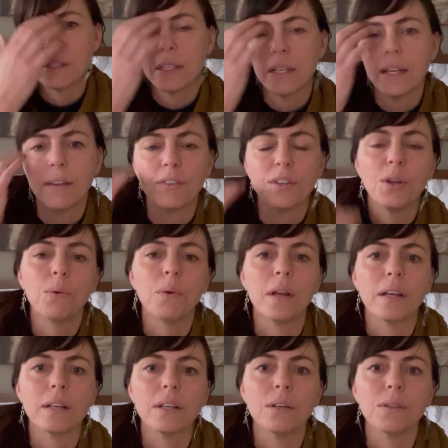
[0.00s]
and you never know
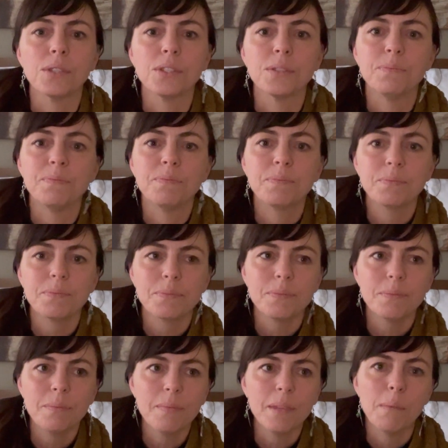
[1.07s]
where it goes.
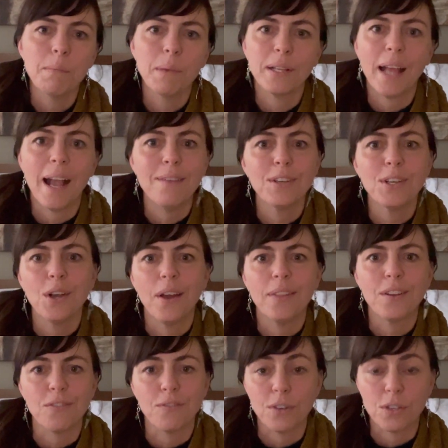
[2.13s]
But having gone
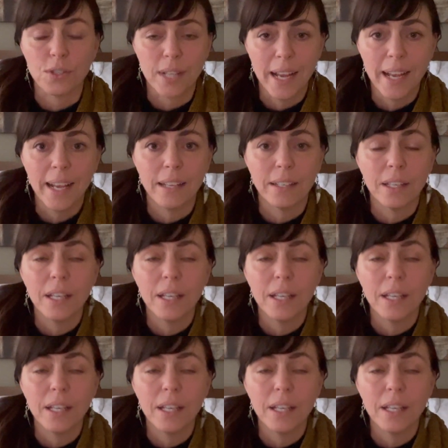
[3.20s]
there firsthand,